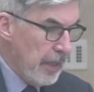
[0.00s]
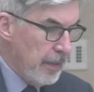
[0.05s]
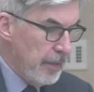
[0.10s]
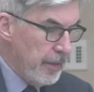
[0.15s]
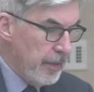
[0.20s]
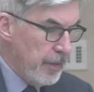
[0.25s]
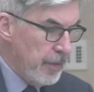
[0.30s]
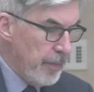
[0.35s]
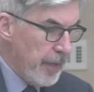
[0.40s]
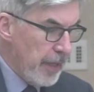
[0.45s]

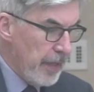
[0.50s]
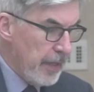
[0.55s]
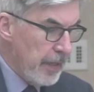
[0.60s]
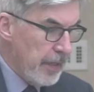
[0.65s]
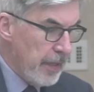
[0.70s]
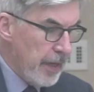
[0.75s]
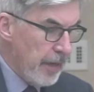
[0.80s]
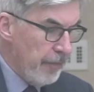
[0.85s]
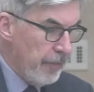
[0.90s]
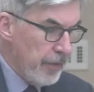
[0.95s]
Did you make
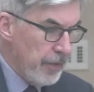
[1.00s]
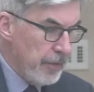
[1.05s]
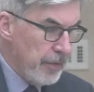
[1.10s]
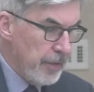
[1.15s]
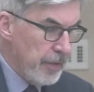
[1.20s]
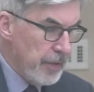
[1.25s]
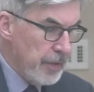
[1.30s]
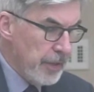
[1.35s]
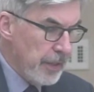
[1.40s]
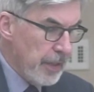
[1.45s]
any effort to
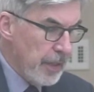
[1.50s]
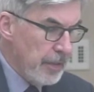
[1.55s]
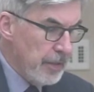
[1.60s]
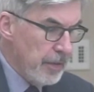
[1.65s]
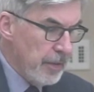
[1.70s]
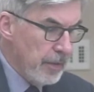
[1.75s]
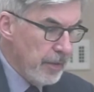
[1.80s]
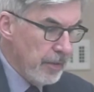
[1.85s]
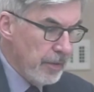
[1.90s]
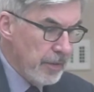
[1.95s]
discuss
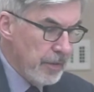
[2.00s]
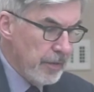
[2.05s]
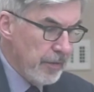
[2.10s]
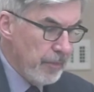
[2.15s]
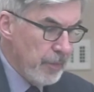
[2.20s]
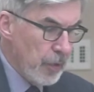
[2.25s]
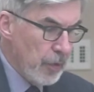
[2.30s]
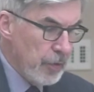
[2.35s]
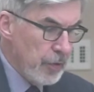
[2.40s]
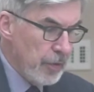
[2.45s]
the notice
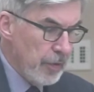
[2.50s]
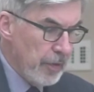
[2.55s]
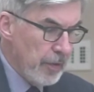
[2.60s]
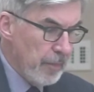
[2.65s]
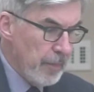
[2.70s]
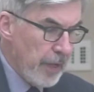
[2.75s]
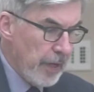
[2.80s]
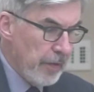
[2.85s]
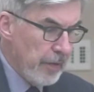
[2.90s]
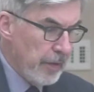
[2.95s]
of motion with
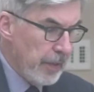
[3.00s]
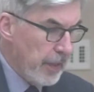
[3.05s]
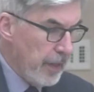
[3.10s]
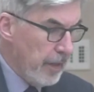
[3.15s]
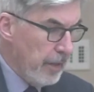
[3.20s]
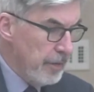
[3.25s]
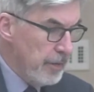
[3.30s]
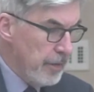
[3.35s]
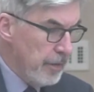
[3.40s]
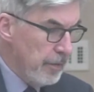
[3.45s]
the Mayor,
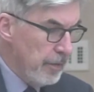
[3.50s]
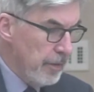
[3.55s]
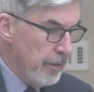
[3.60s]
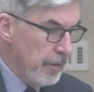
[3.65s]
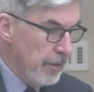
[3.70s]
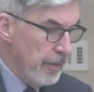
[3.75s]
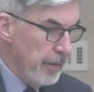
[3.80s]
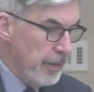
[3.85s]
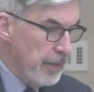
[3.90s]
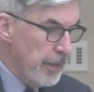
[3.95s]
Council,
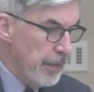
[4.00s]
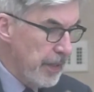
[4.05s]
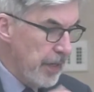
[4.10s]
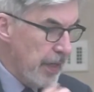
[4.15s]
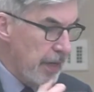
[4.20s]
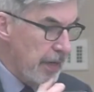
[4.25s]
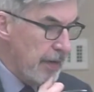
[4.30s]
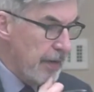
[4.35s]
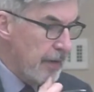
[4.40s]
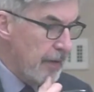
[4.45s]
or the
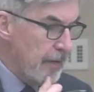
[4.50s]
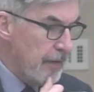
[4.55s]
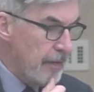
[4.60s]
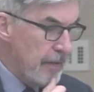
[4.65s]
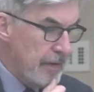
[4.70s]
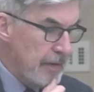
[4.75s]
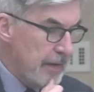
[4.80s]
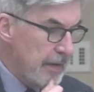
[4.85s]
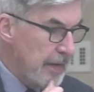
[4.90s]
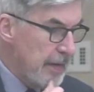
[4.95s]
CAO?
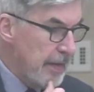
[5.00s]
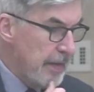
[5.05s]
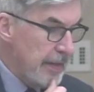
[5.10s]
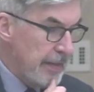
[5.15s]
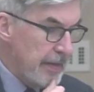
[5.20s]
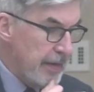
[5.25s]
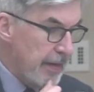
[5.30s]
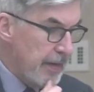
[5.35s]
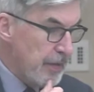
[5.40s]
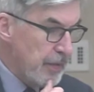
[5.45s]

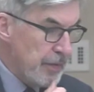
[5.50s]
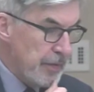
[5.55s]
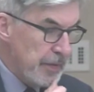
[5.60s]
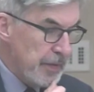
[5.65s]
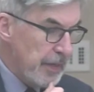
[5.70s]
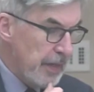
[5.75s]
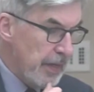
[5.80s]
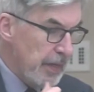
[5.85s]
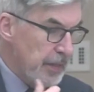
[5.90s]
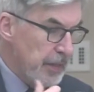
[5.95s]
The answer is
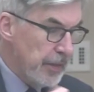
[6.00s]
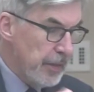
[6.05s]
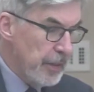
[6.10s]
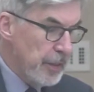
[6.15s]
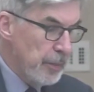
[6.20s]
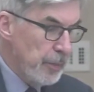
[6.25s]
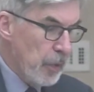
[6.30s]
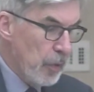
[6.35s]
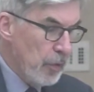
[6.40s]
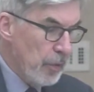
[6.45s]
yes. I
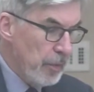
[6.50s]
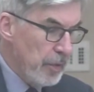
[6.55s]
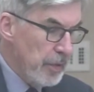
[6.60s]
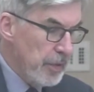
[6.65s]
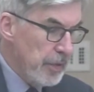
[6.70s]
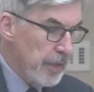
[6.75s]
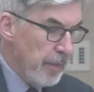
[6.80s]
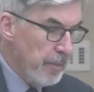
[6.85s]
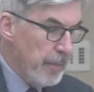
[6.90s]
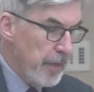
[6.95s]
spoke with
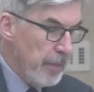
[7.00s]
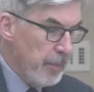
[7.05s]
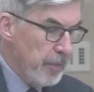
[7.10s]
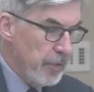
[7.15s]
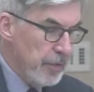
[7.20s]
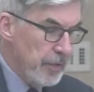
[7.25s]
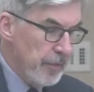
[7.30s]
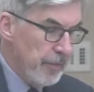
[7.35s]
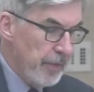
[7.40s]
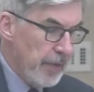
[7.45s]
some
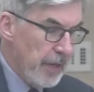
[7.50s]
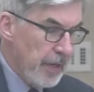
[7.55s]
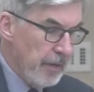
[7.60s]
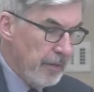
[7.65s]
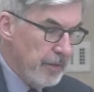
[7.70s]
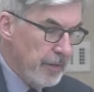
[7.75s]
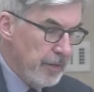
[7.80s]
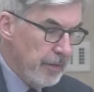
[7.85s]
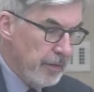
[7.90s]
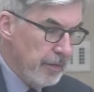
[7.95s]
members of
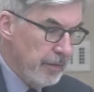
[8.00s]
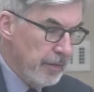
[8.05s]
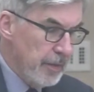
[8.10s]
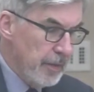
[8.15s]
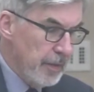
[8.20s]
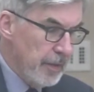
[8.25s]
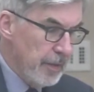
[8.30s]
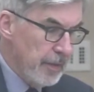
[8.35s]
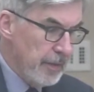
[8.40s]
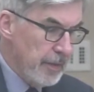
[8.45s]
Council,
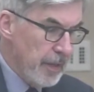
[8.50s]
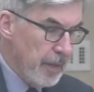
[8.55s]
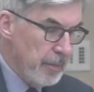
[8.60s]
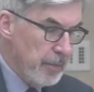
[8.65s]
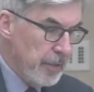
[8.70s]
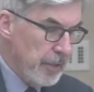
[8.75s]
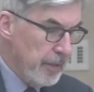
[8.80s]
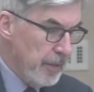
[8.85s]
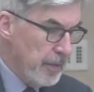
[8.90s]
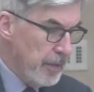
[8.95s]

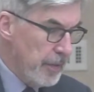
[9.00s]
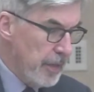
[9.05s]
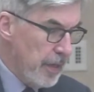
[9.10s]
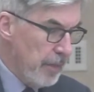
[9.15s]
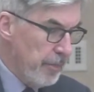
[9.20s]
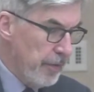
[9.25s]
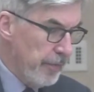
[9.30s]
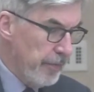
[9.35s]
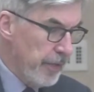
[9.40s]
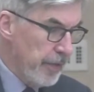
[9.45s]
Thompson and
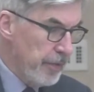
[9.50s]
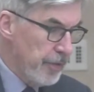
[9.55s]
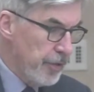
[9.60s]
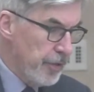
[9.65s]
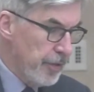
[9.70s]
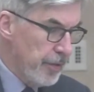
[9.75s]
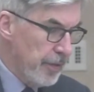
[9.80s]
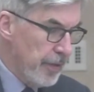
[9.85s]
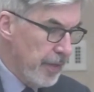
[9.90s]
Soprovich.